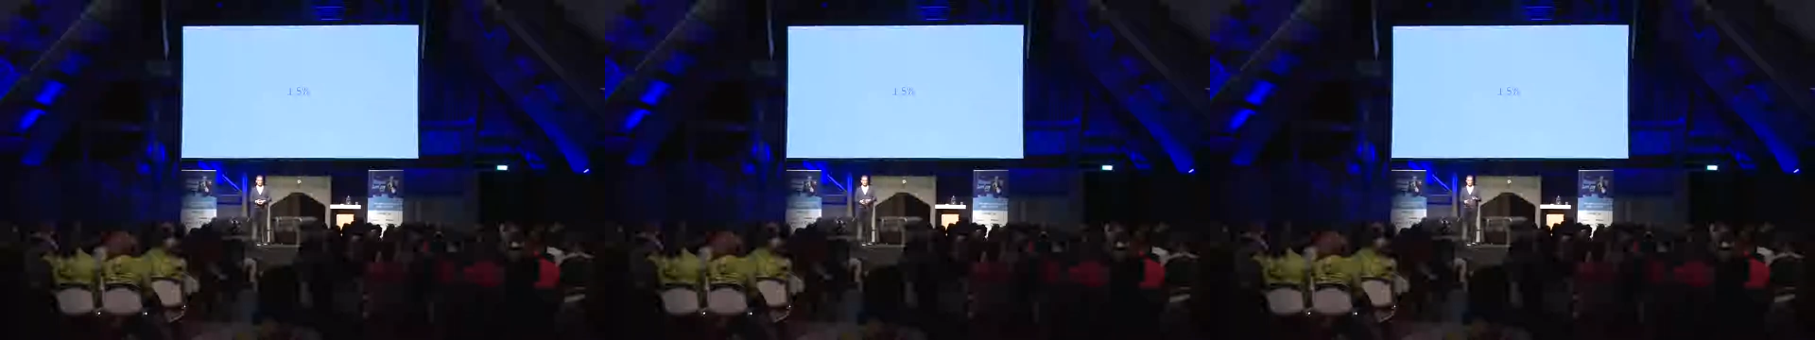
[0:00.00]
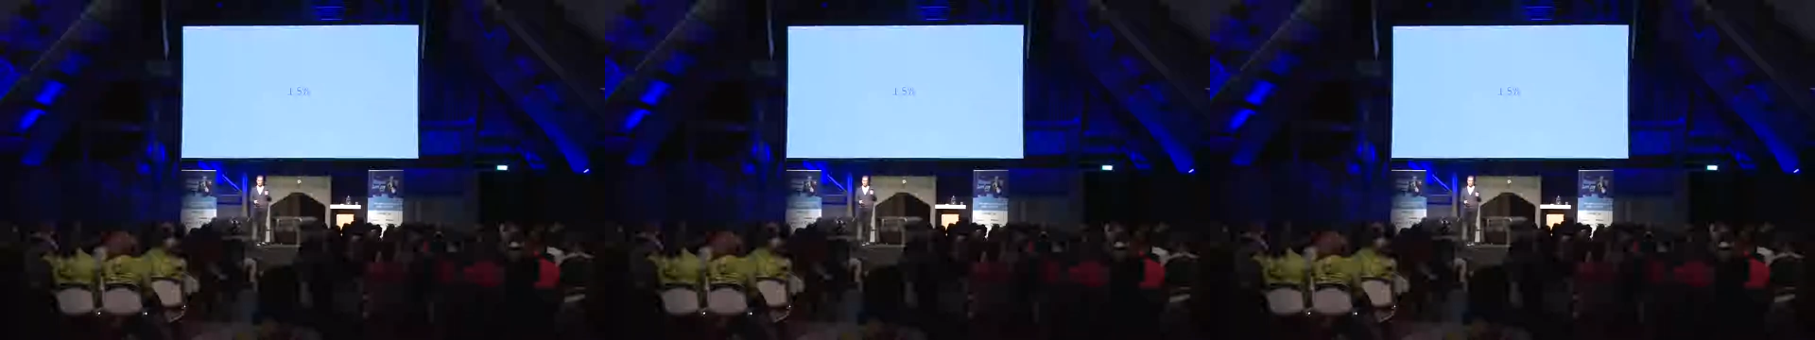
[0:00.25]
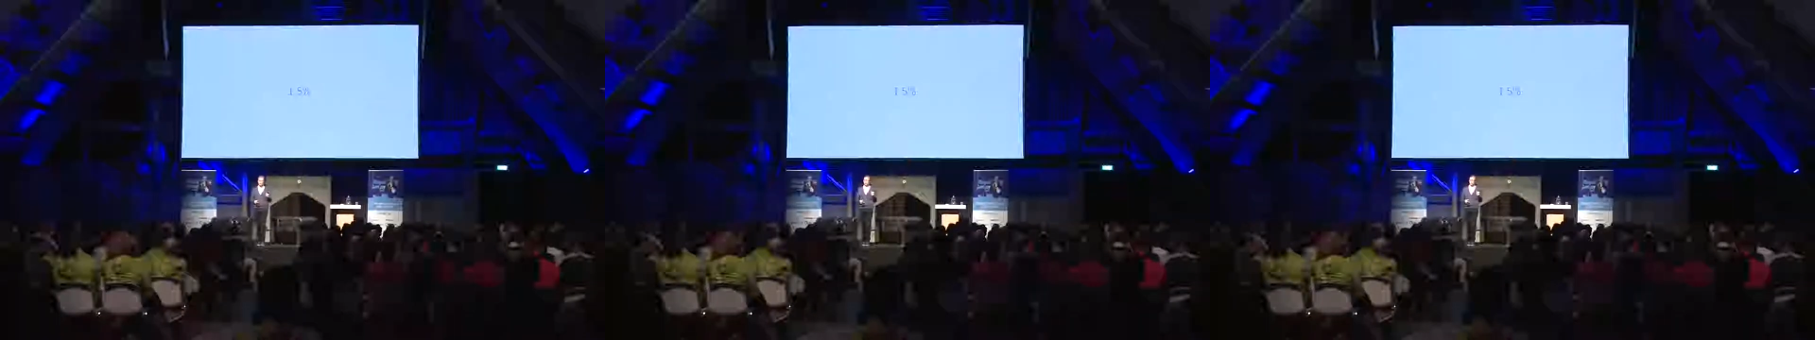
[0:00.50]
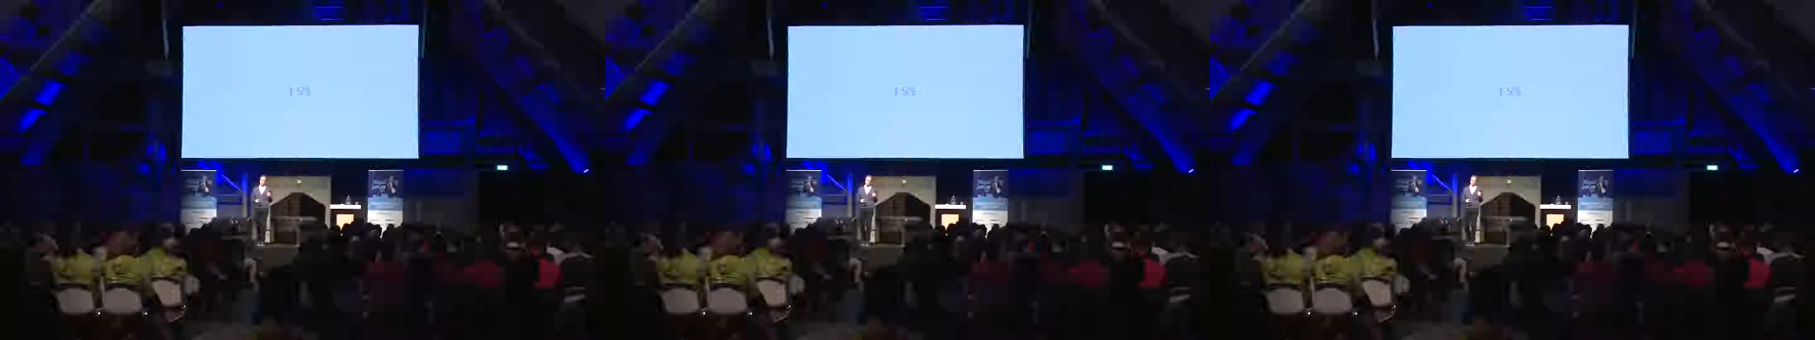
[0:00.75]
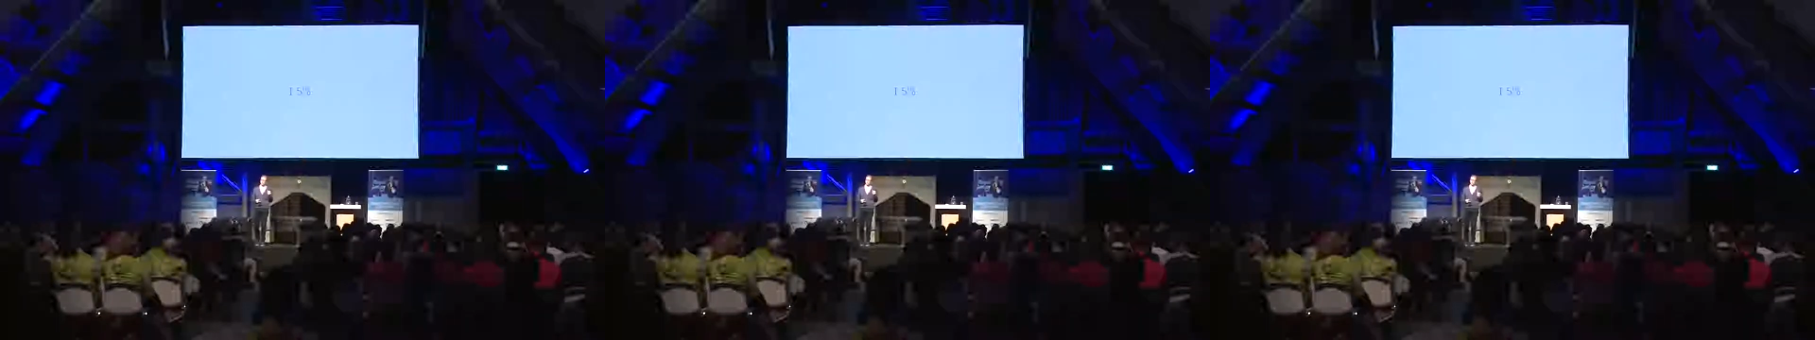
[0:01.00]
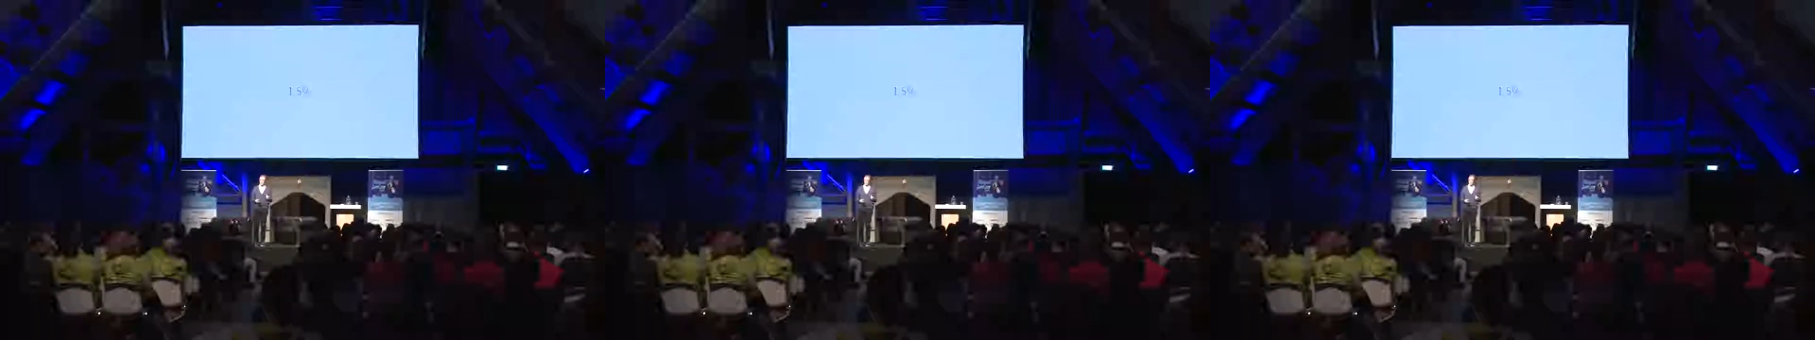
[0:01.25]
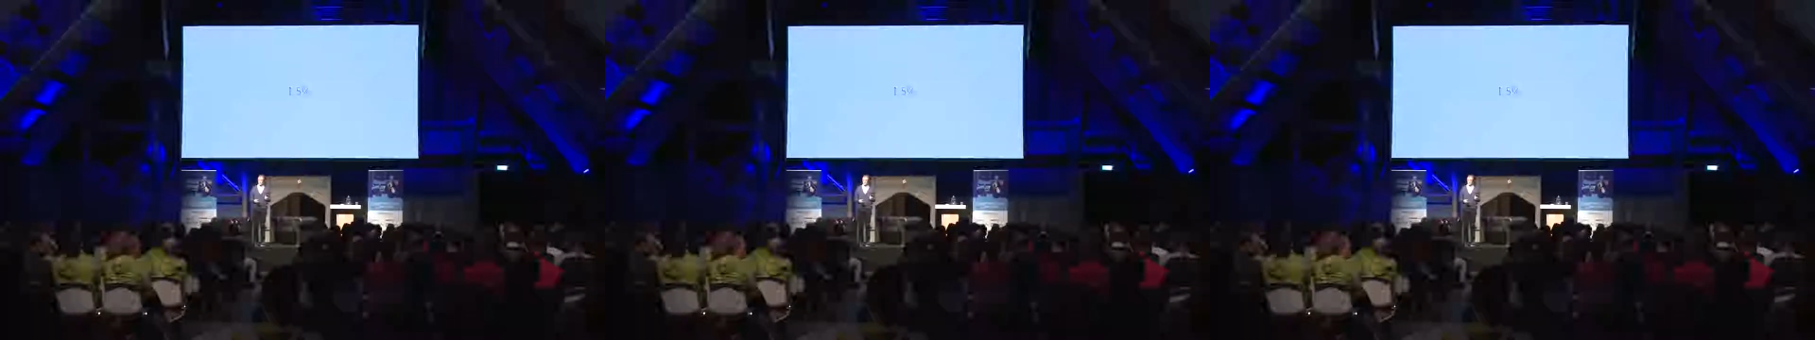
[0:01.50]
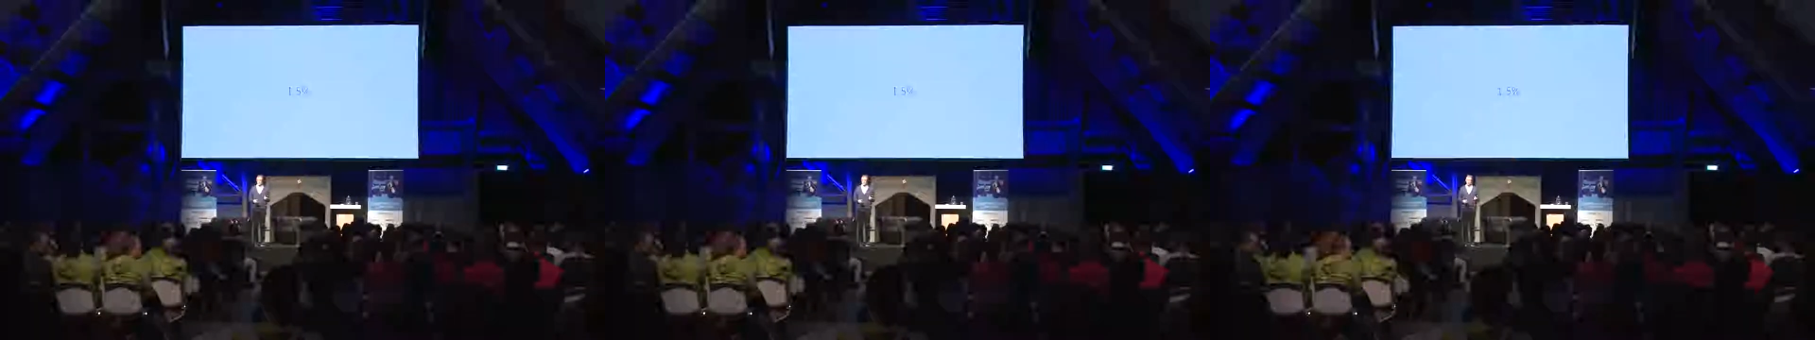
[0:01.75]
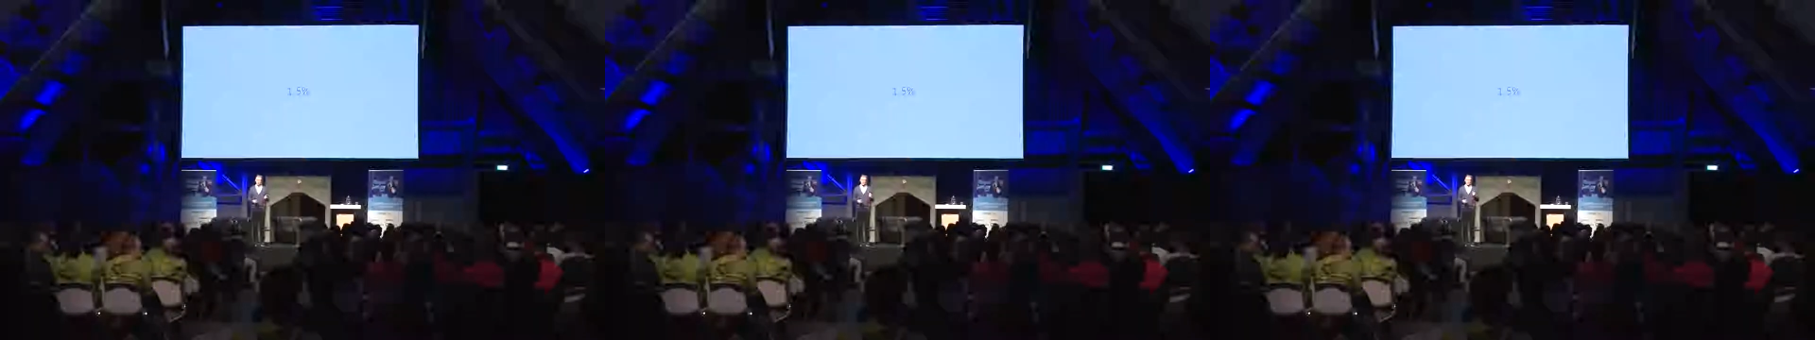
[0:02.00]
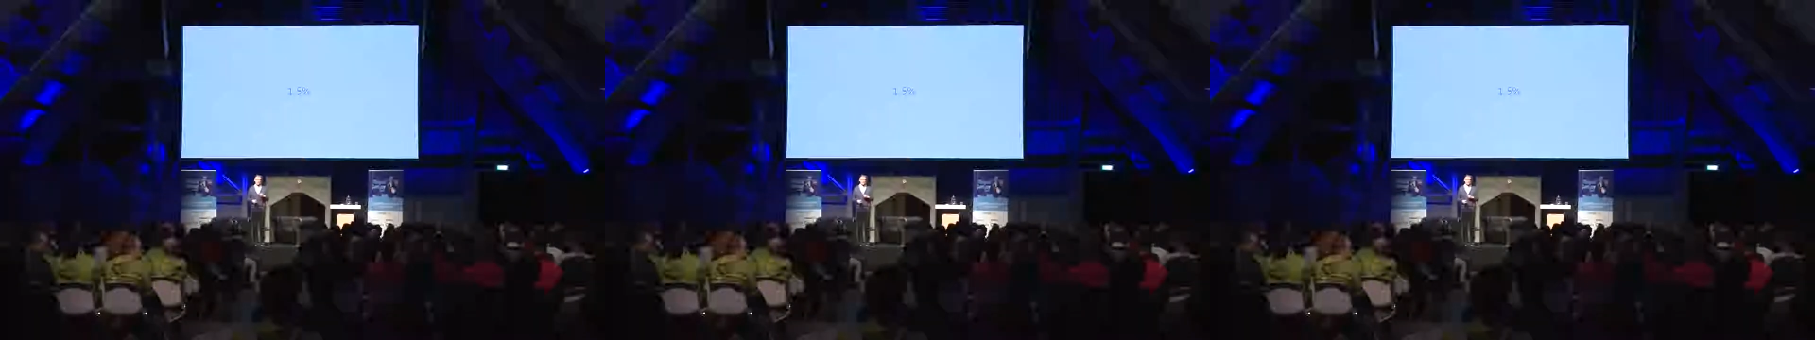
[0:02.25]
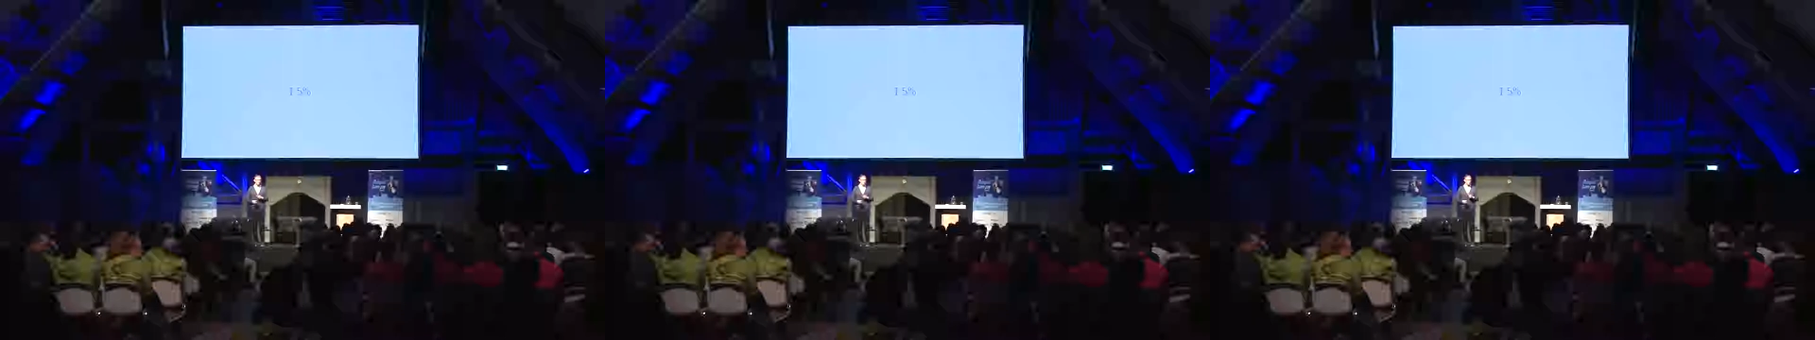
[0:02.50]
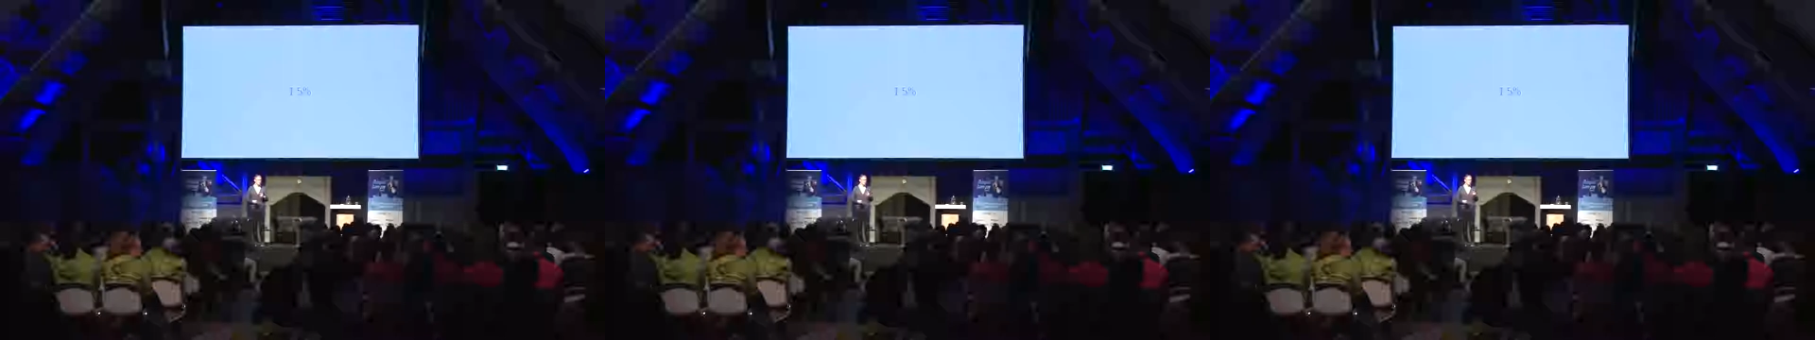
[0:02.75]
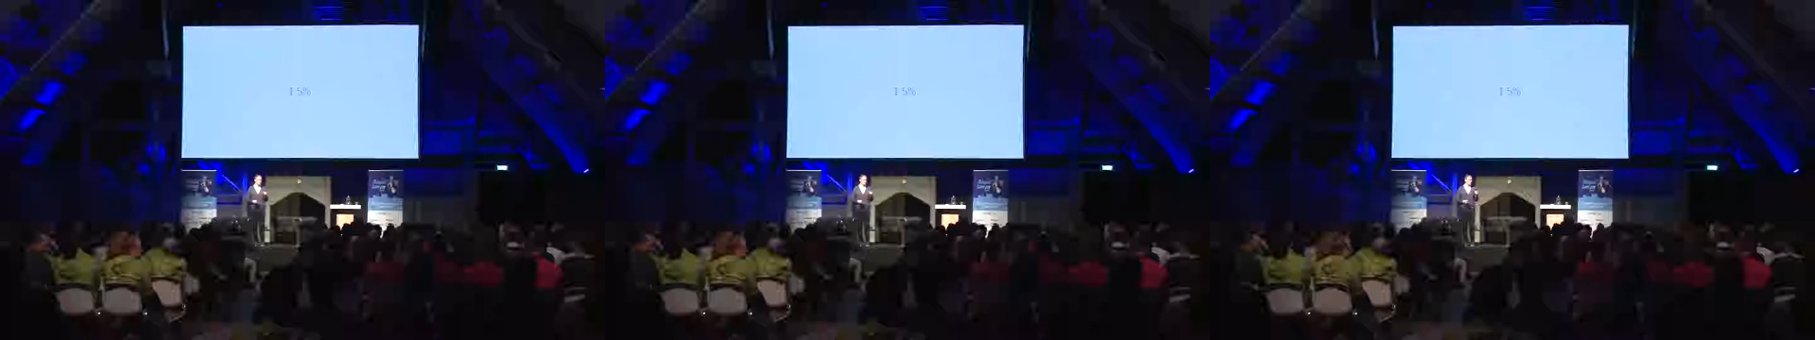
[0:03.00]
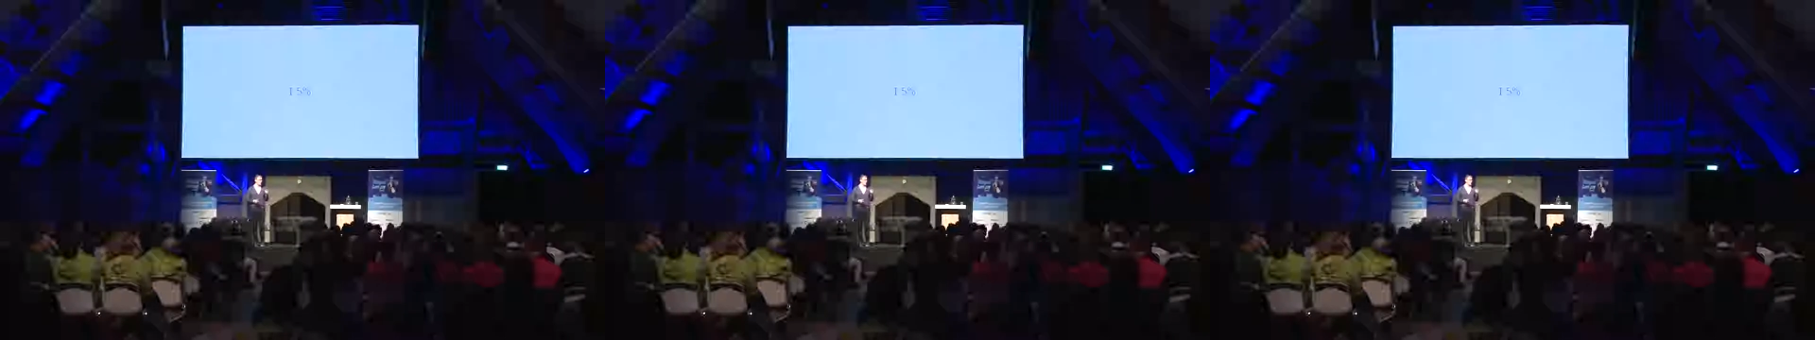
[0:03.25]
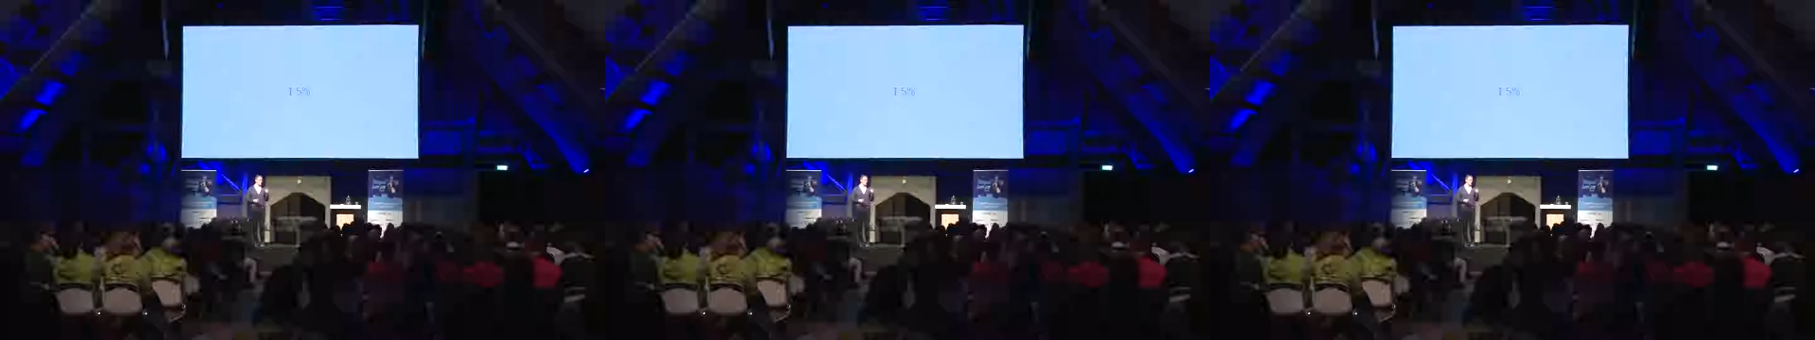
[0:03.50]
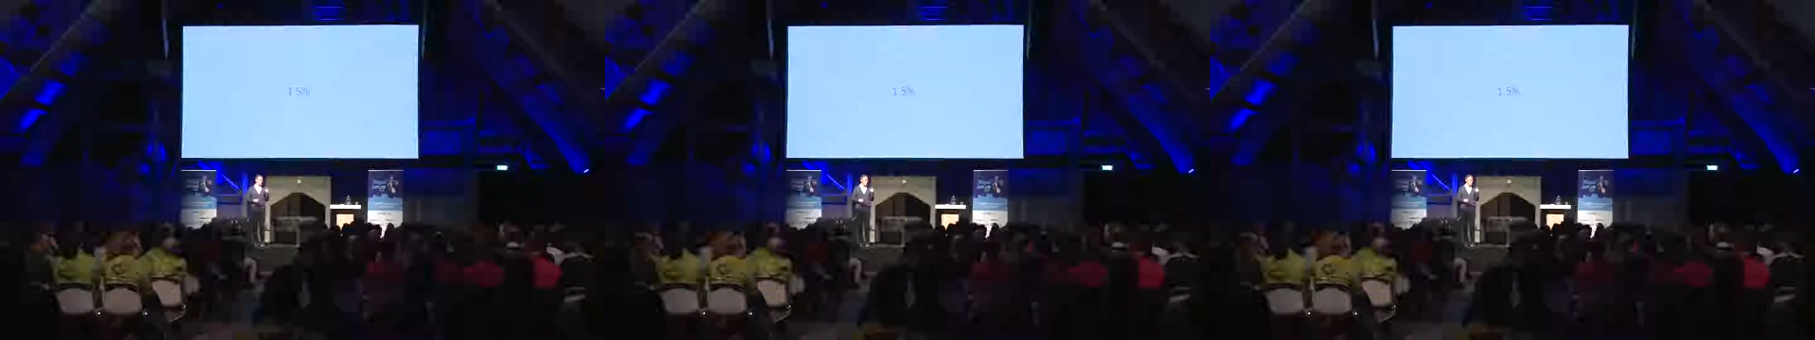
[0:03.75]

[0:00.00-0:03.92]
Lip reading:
No face is visible, so there are no lips to read.